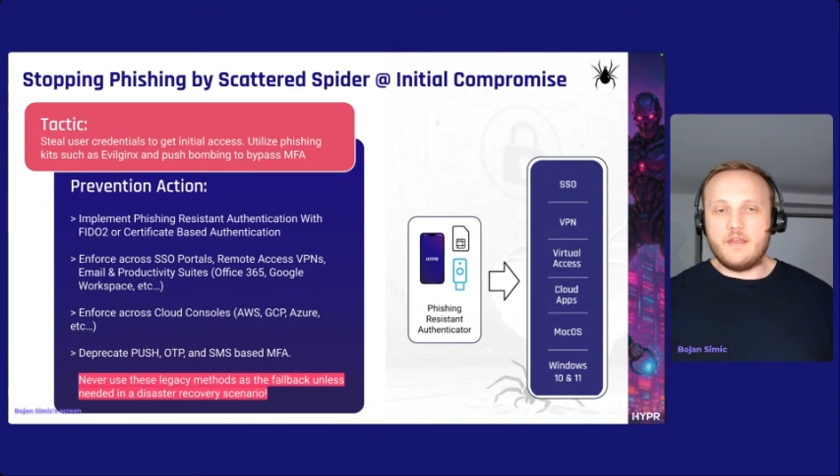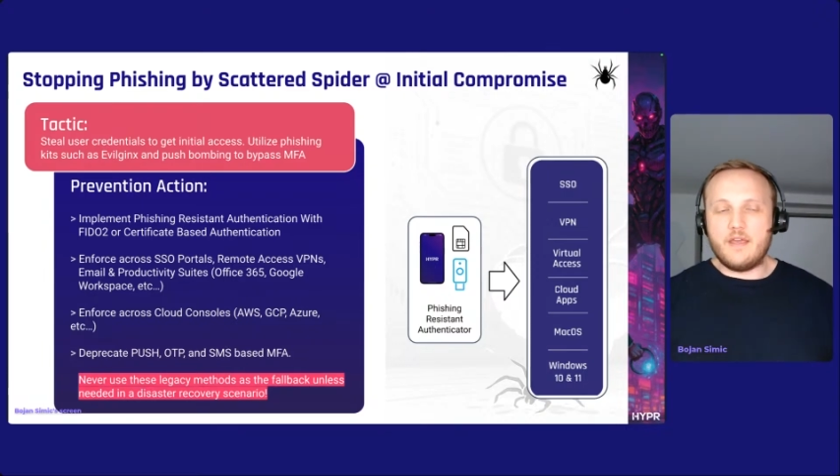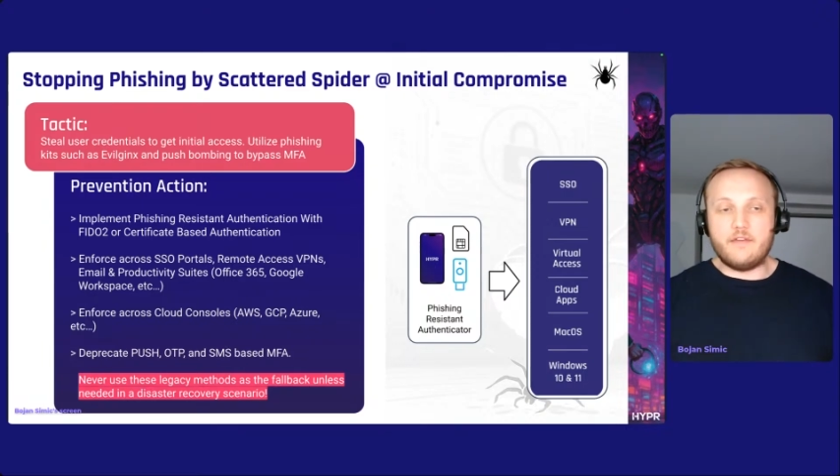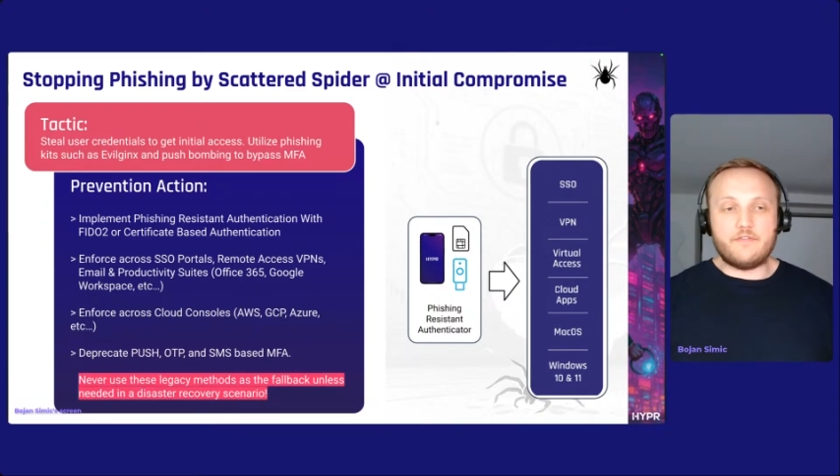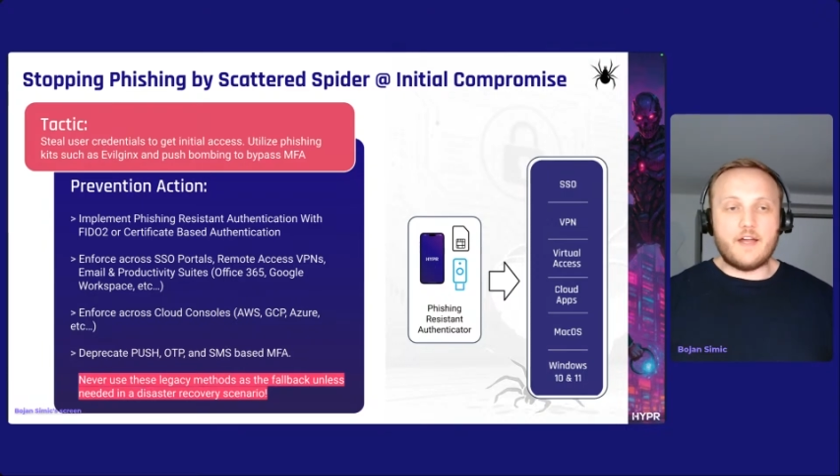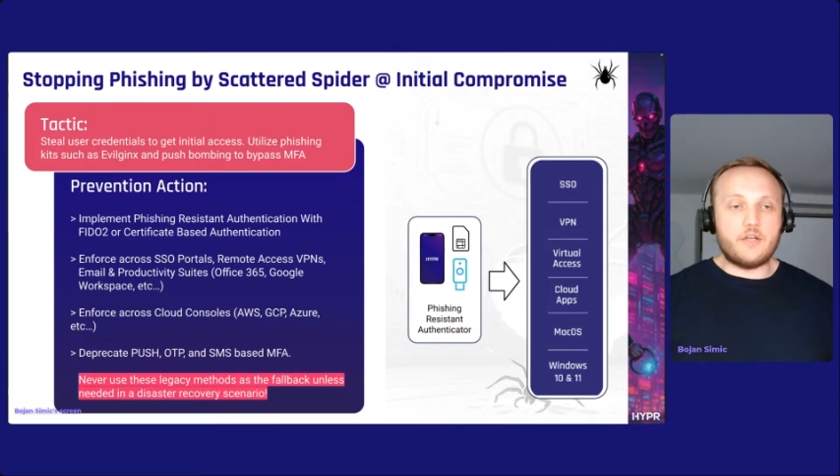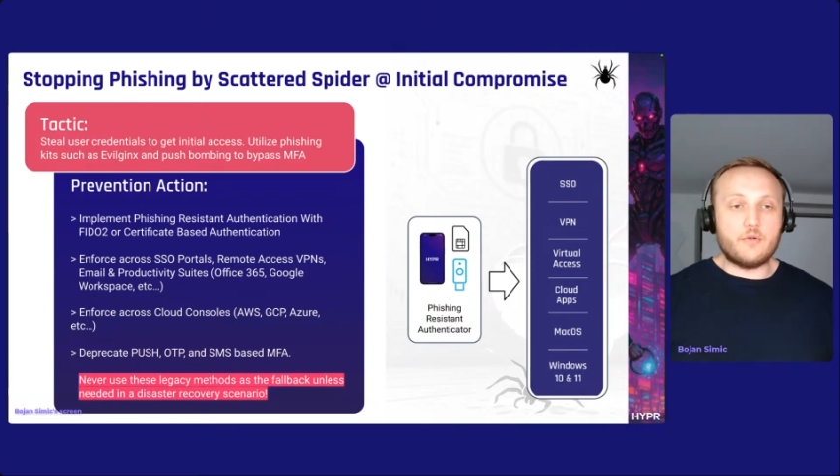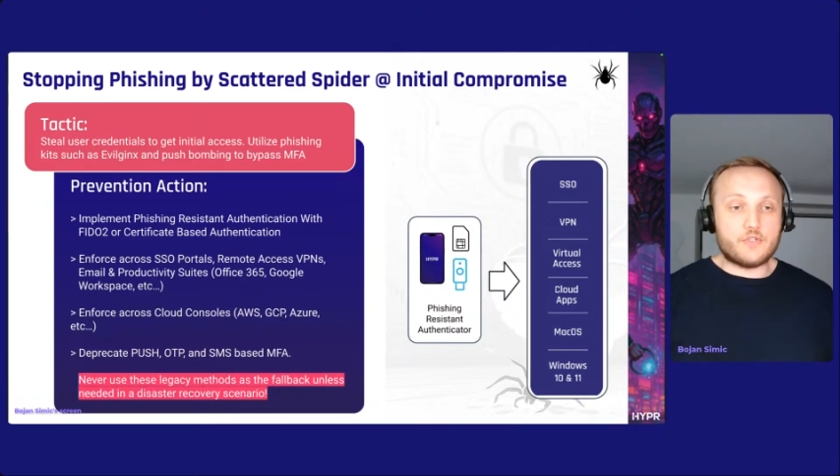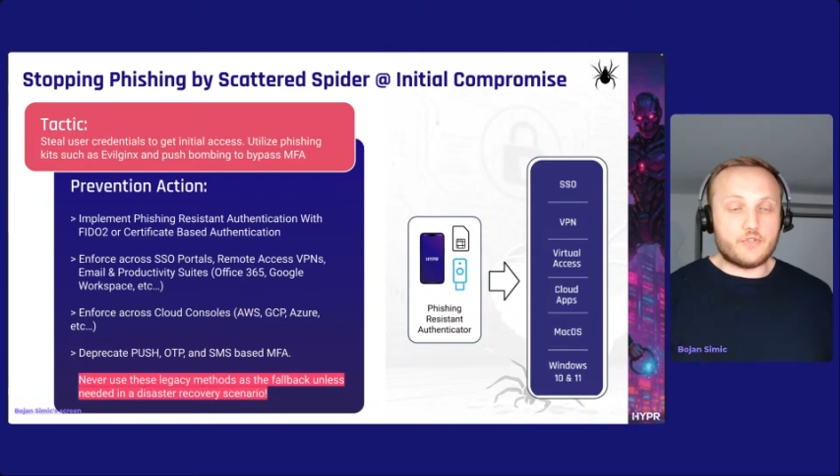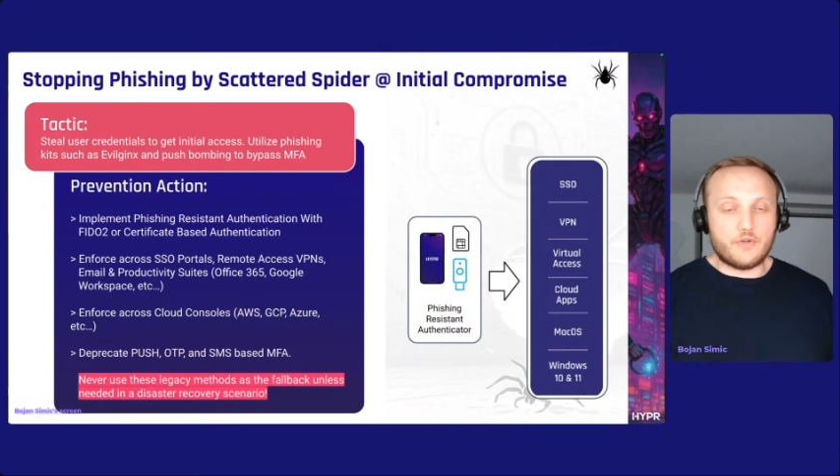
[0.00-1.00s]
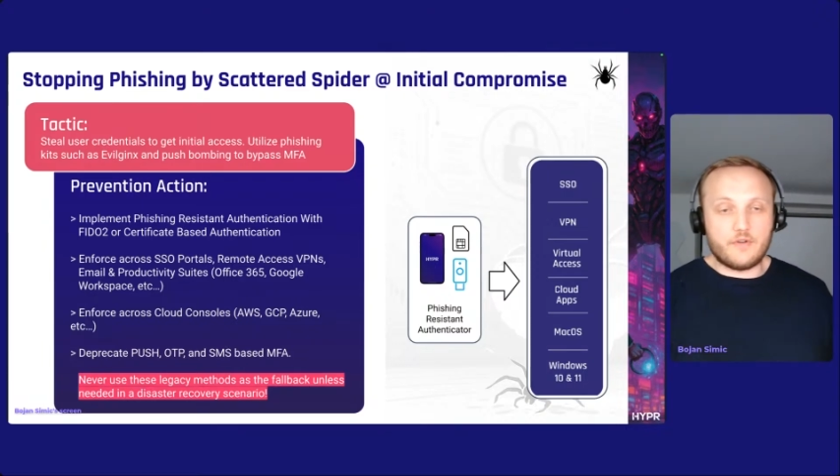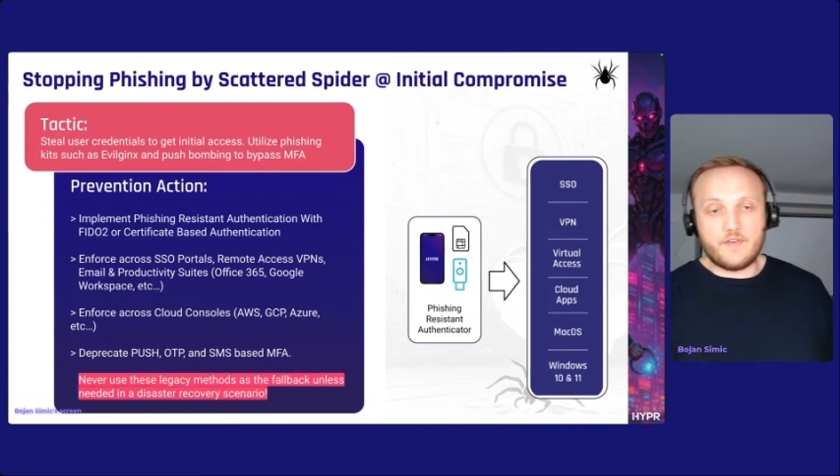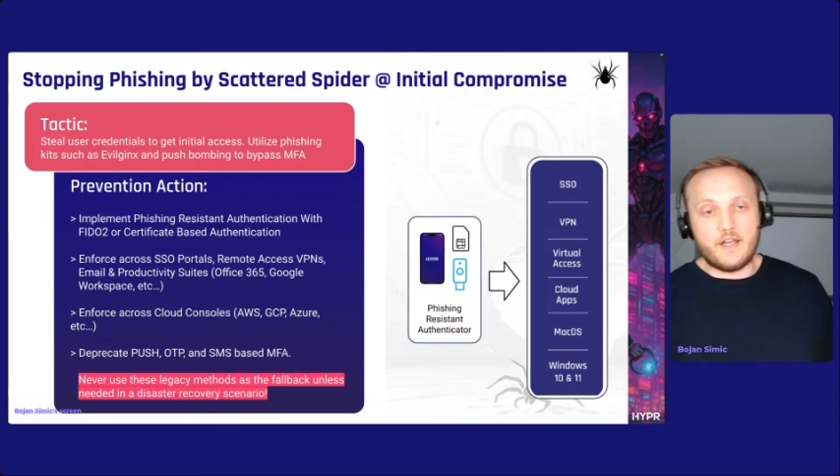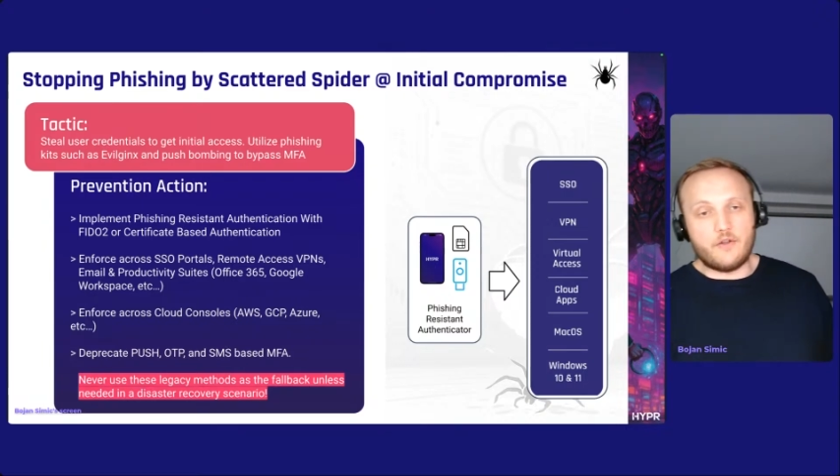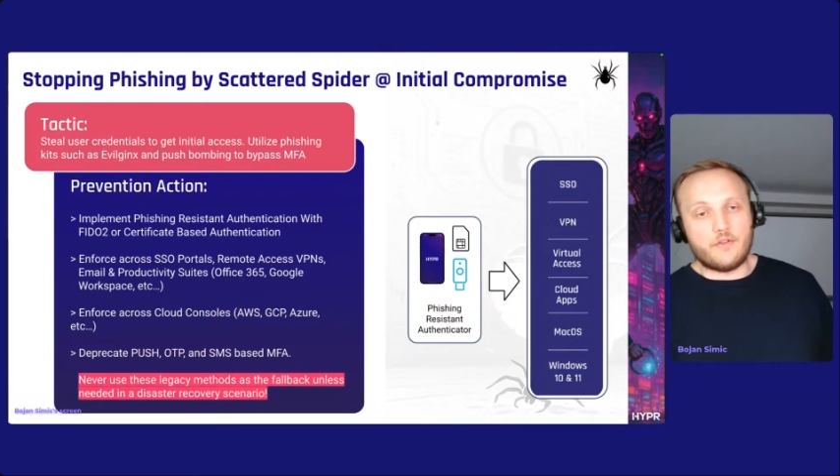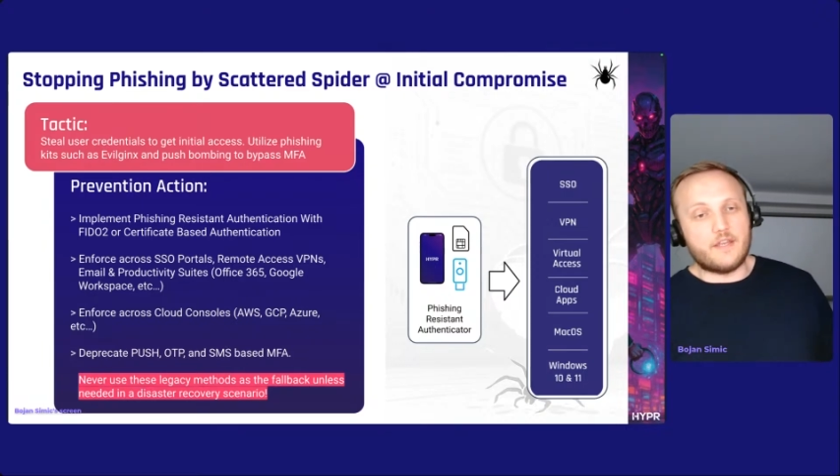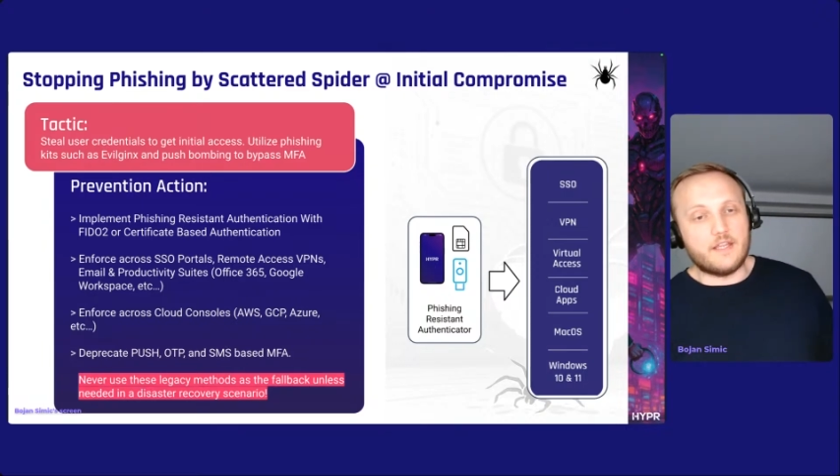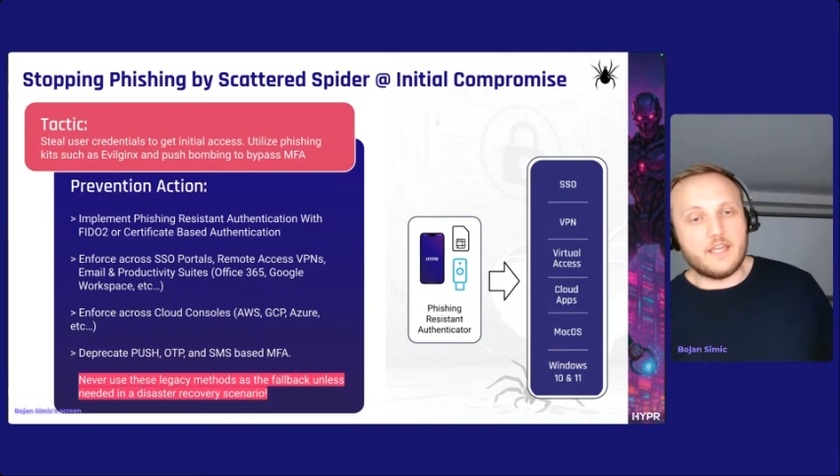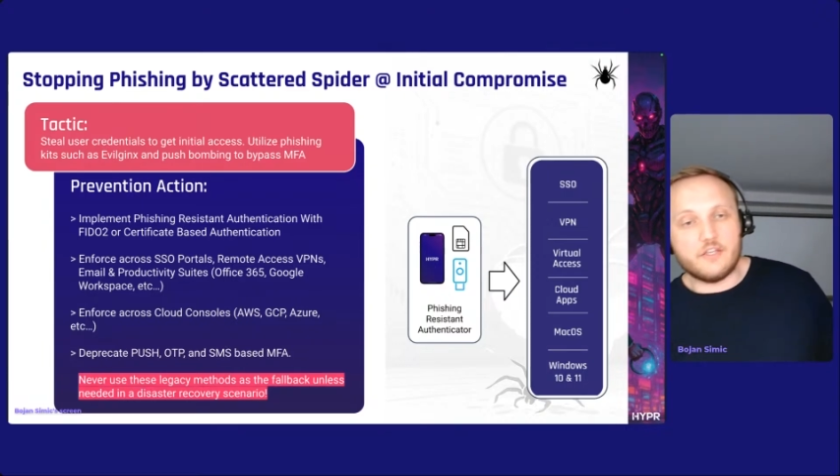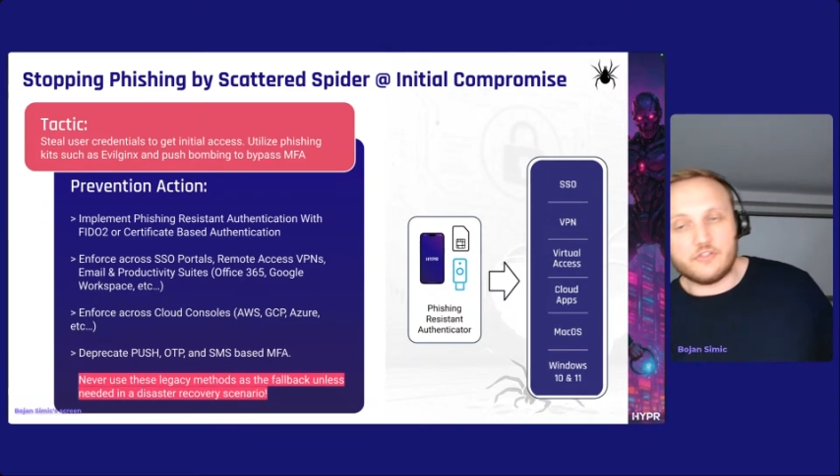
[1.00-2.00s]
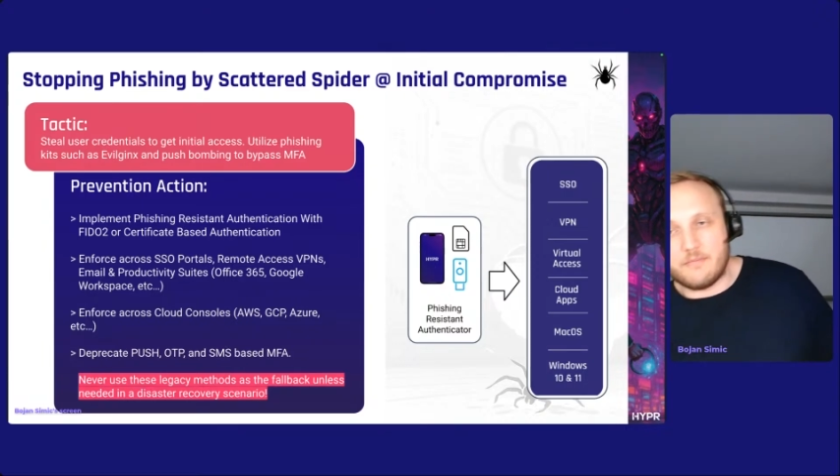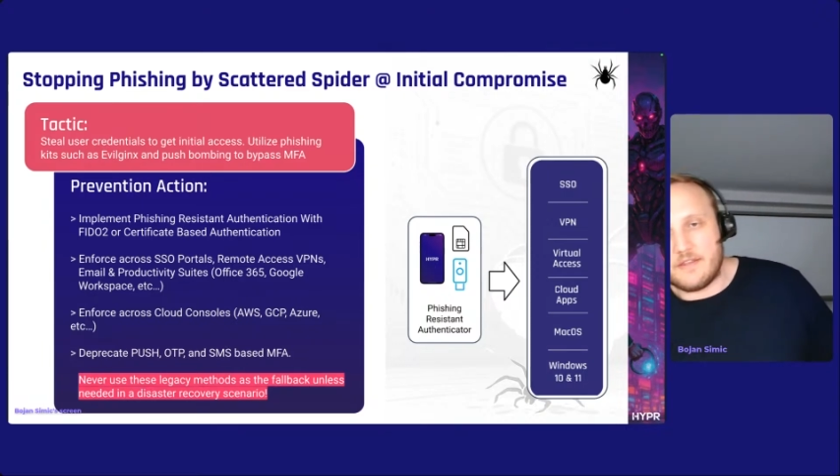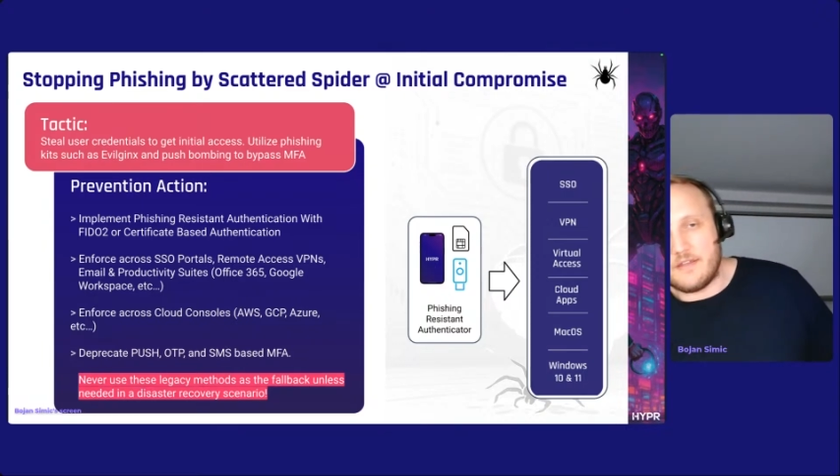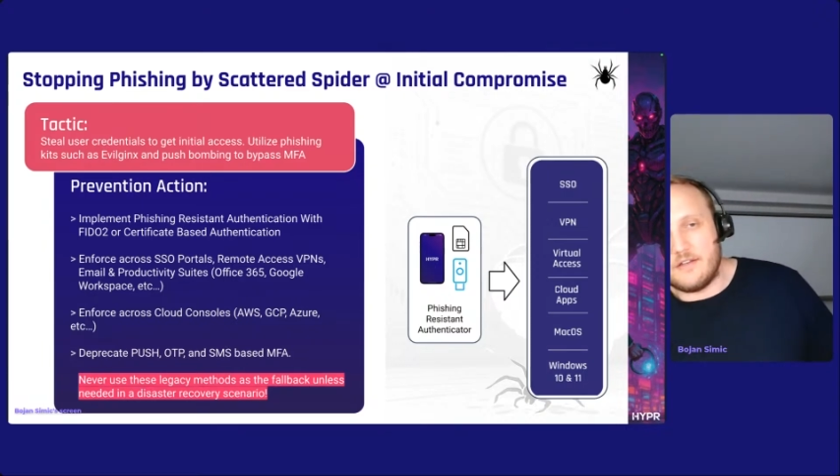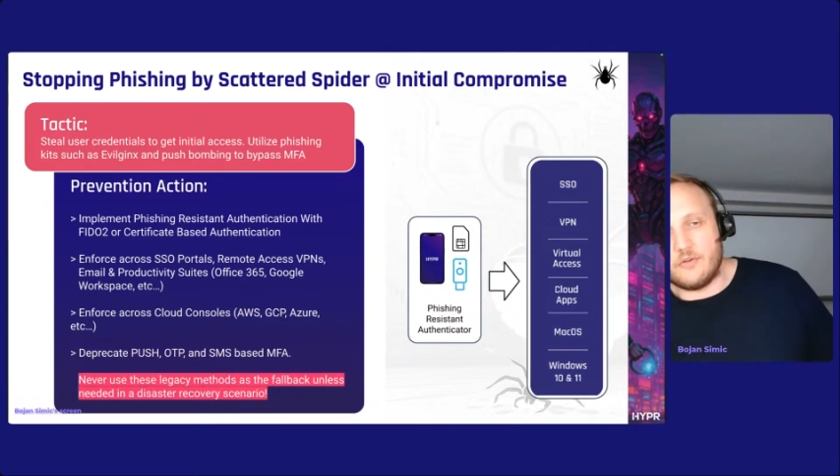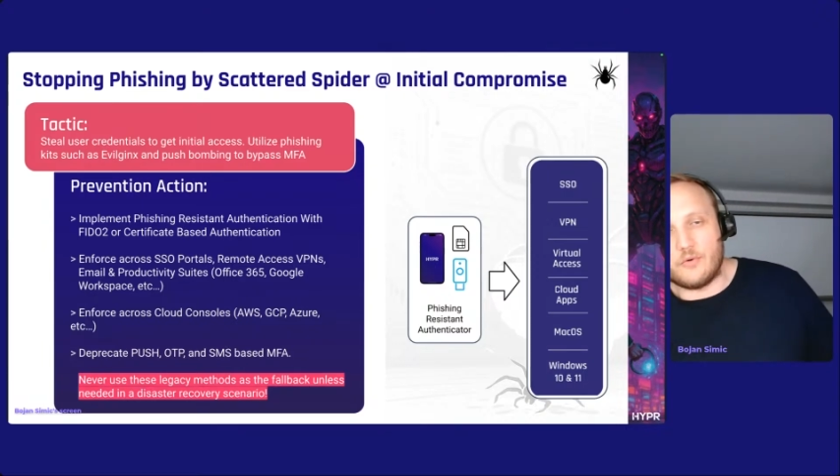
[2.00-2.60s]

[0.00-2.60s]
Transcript: a FIDO certified authentication method